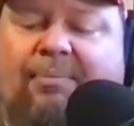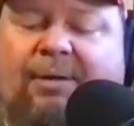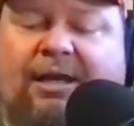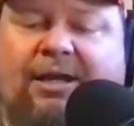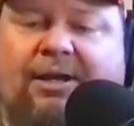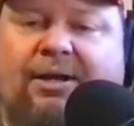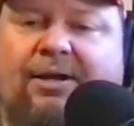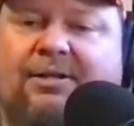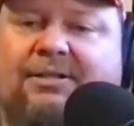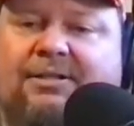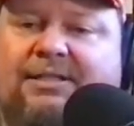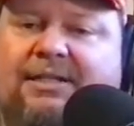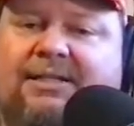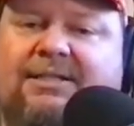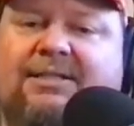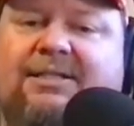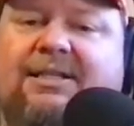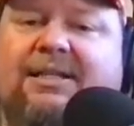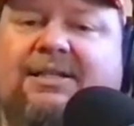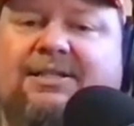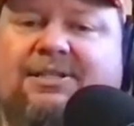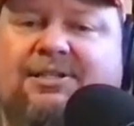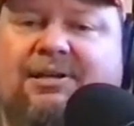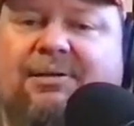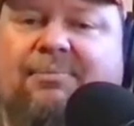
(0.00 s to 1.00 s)
because he
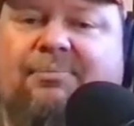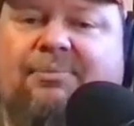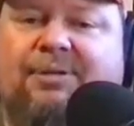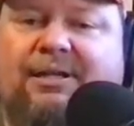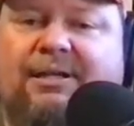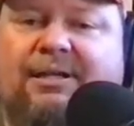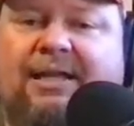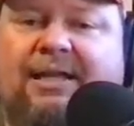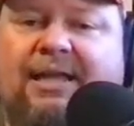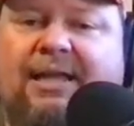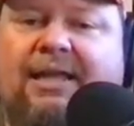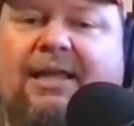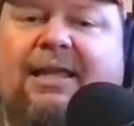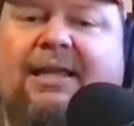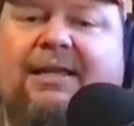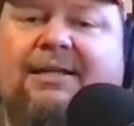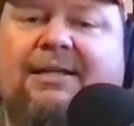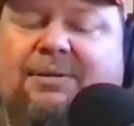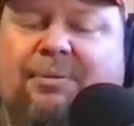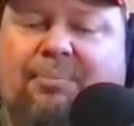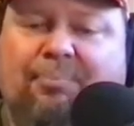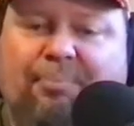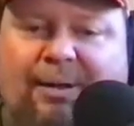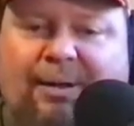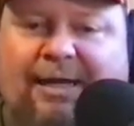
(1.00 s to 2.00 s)
said something,
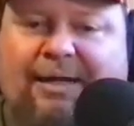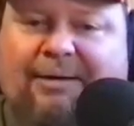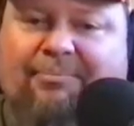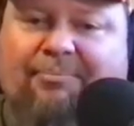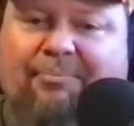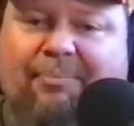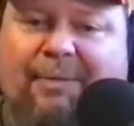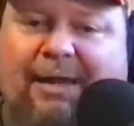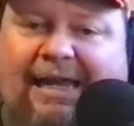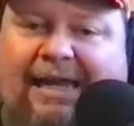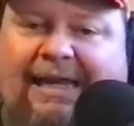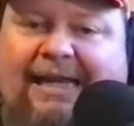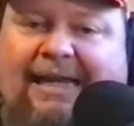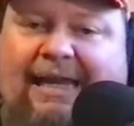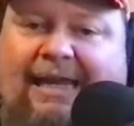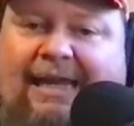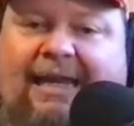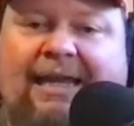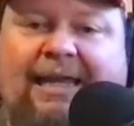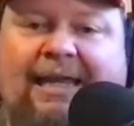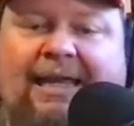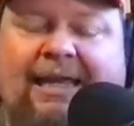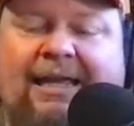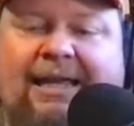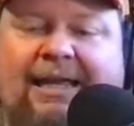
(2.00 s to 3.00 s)
he's a big
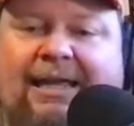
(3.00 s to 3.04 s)
meanie.